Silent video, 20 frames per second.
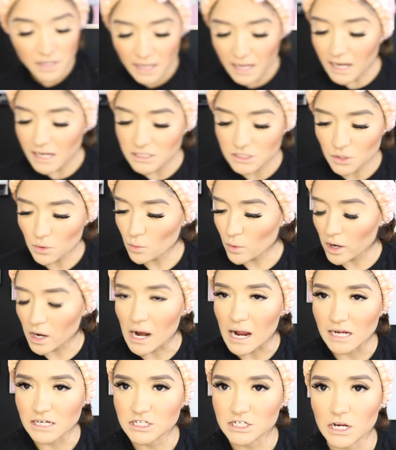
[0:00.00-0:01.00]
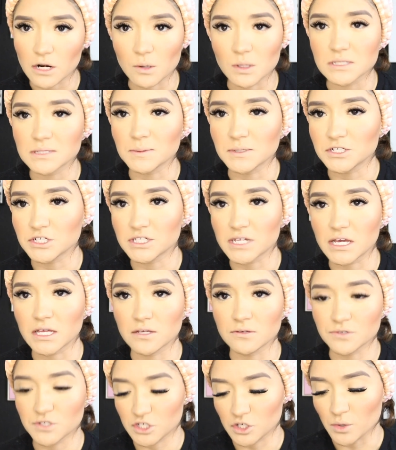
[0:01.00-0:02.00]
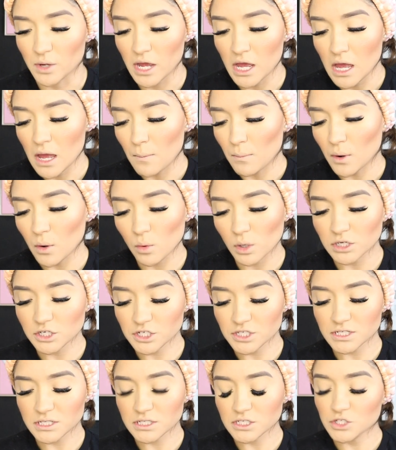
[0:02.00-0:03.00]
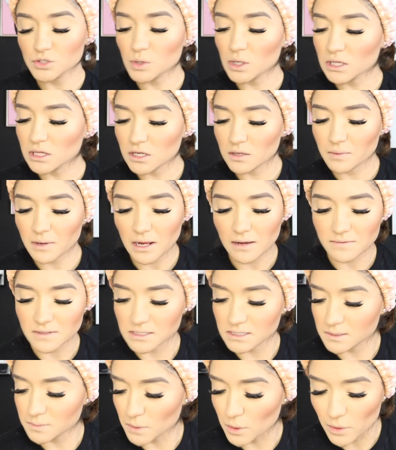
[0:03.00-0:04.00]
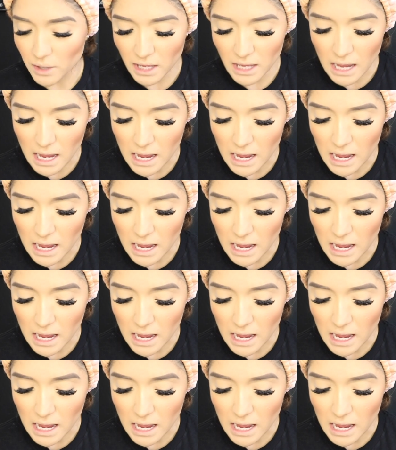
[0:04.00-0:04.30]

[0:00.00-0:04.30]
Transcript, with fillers: like I don't wear eyeshadow as much as I used to, but we're just going to do a little bit of a smoky